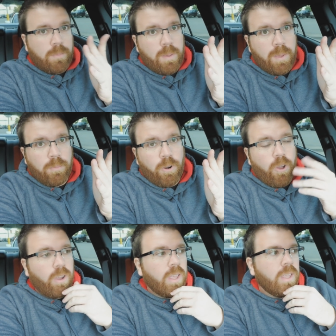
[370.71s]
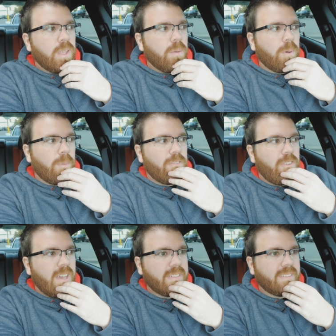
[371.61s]
Maybe I'm wrong, but my
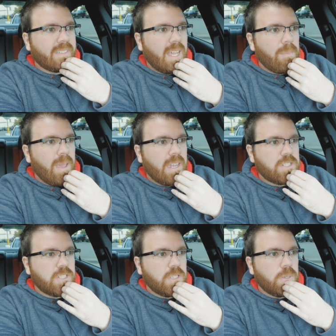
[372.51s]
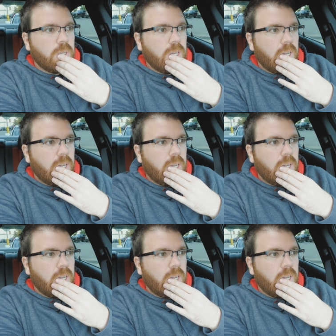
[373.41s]
fastest time actually